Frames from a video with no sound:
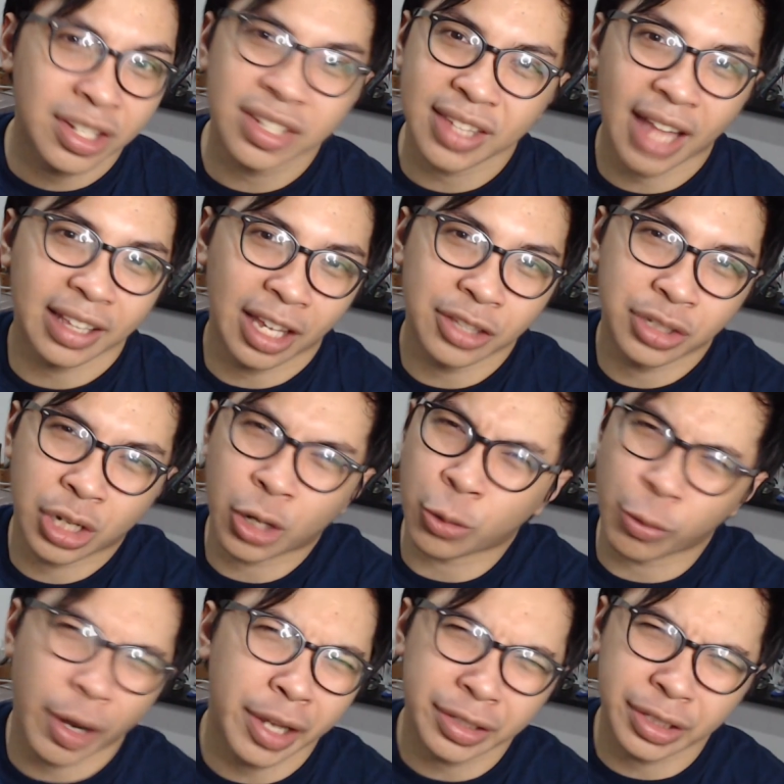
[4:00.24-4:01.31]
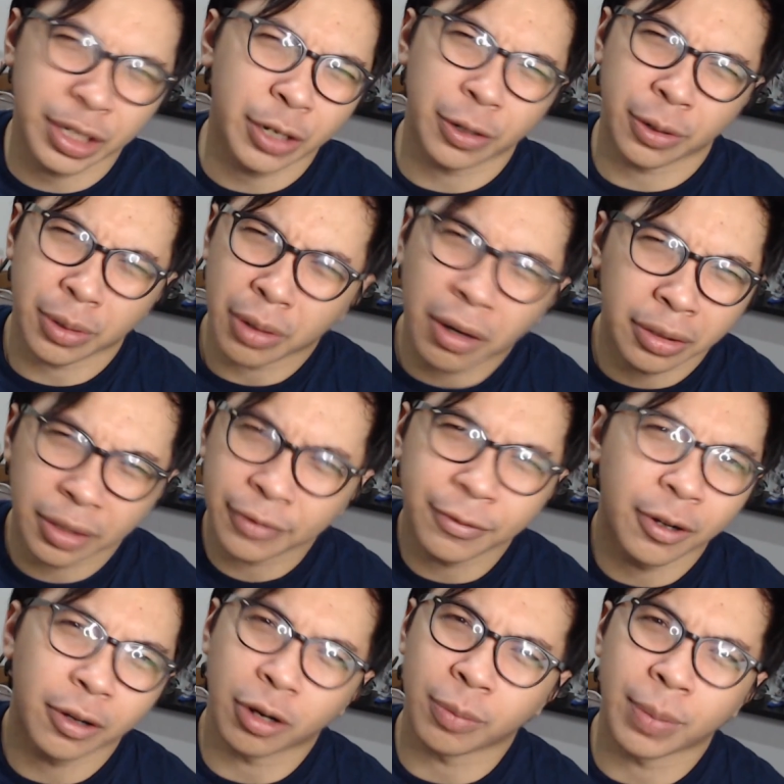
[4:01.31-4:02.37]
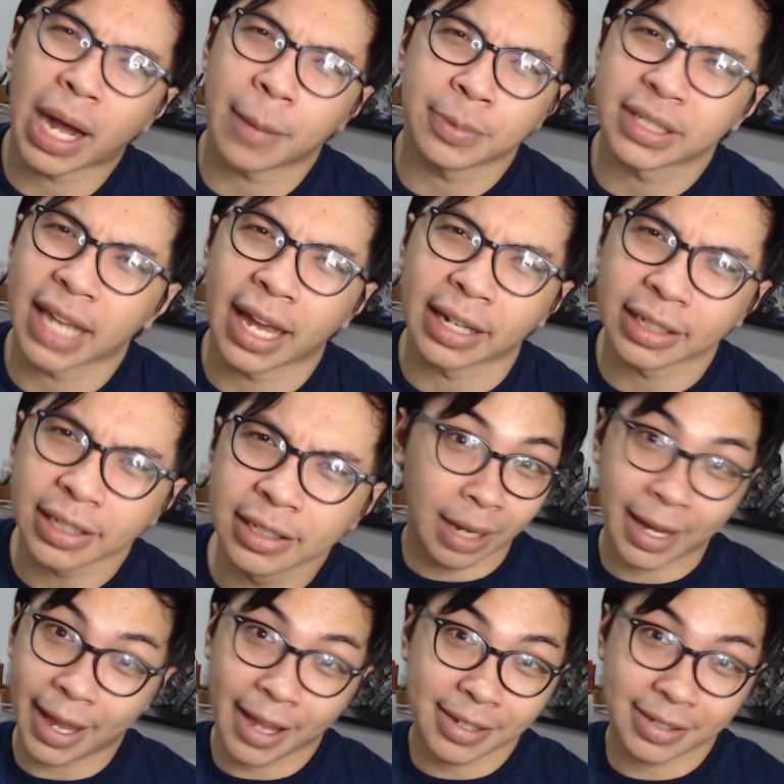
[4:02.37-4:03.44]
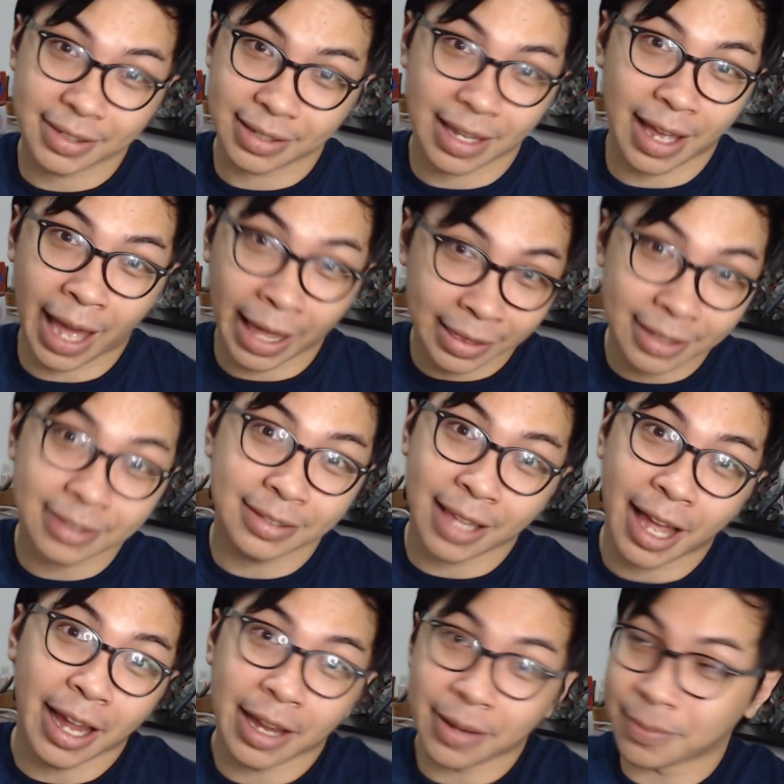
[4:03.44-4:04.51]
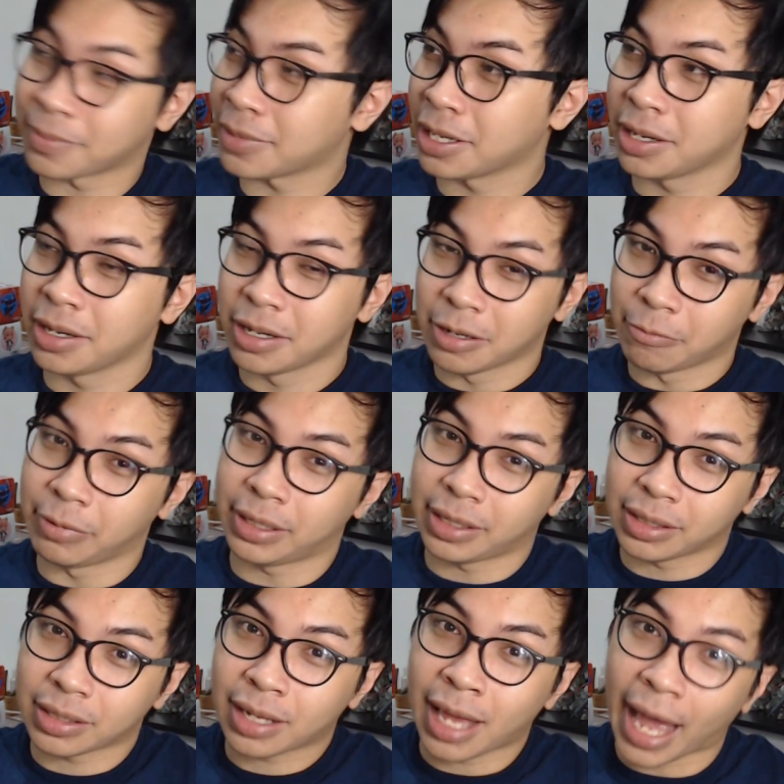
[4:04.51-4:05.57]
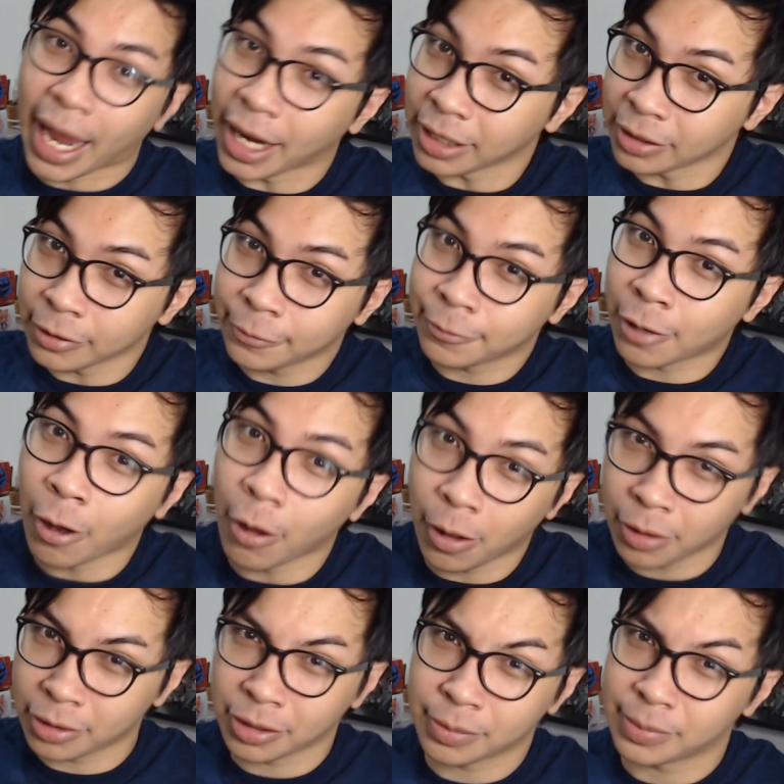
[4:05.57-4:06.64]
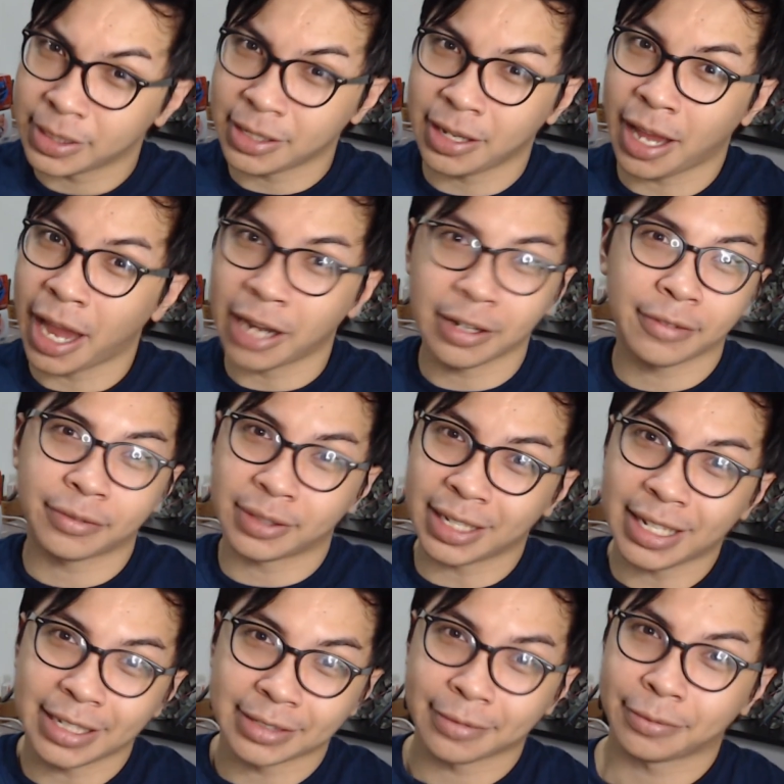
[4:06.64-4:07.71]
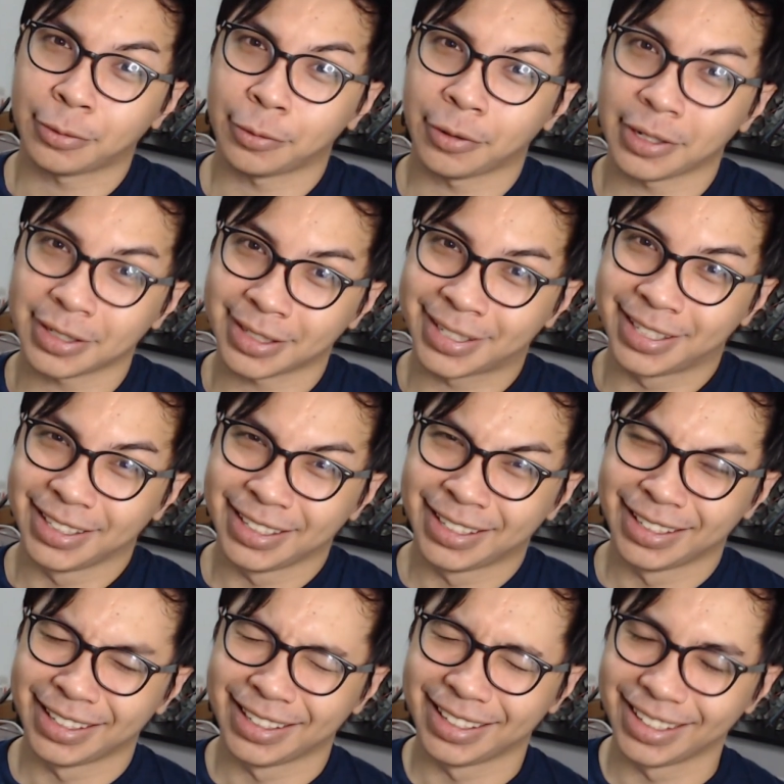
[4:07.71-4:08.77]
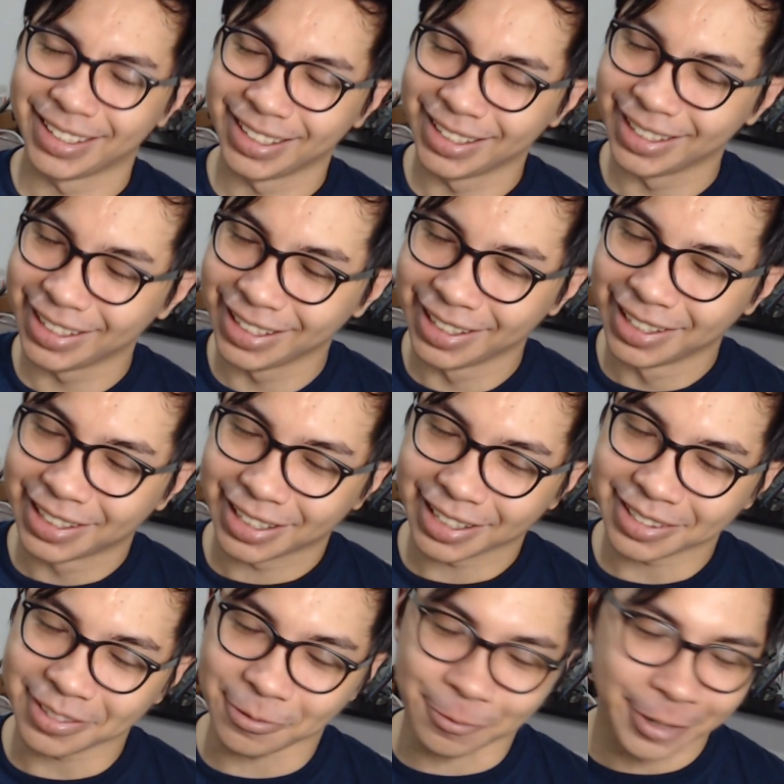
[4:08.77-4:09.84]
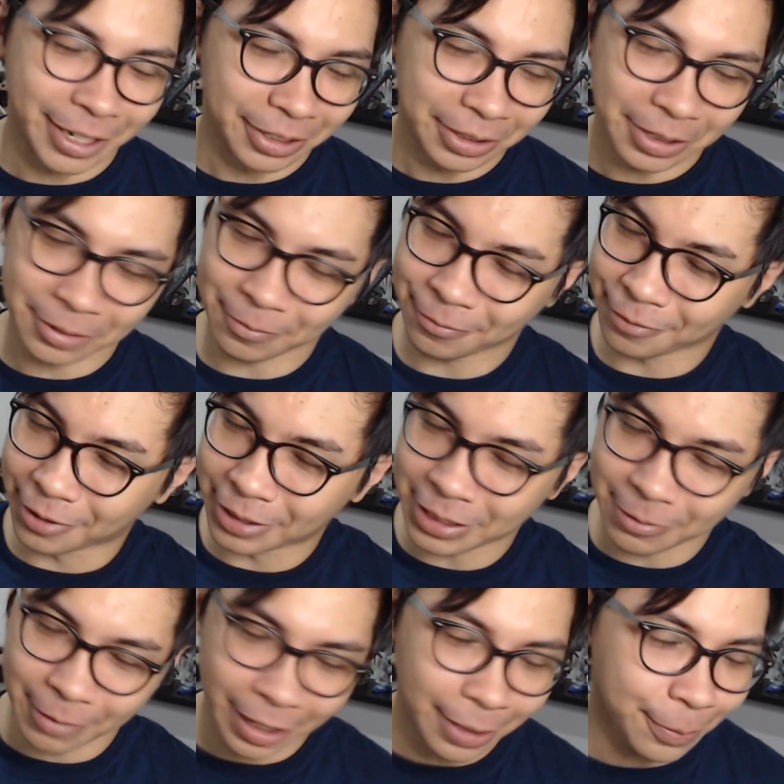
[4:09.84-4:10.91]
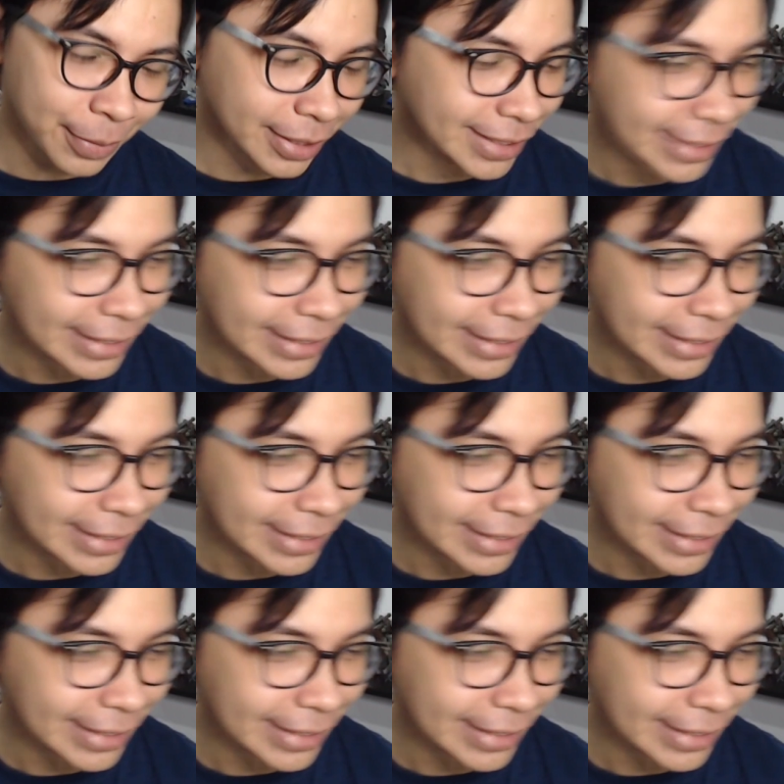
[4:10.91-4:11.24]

just that it's crazier on the Funko Pop side. I guess at this time, we can kind of call them the NFTs of toys. That's a really funny way to put